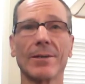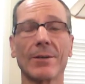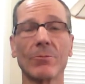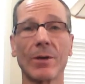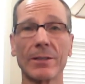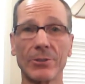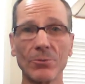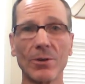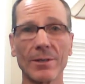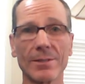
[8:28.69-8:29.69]
I do want
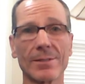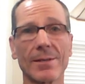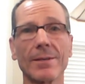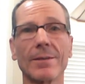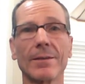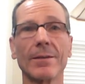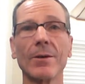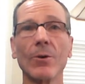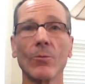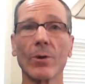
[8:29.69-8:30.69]
to say that
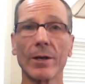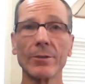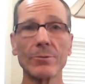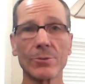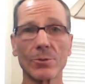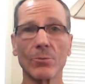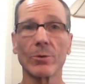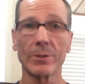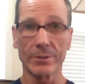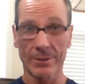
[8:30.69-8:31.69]
when I use the word
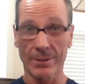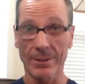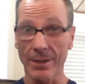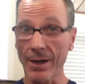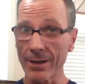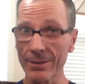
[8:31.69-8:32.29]
God,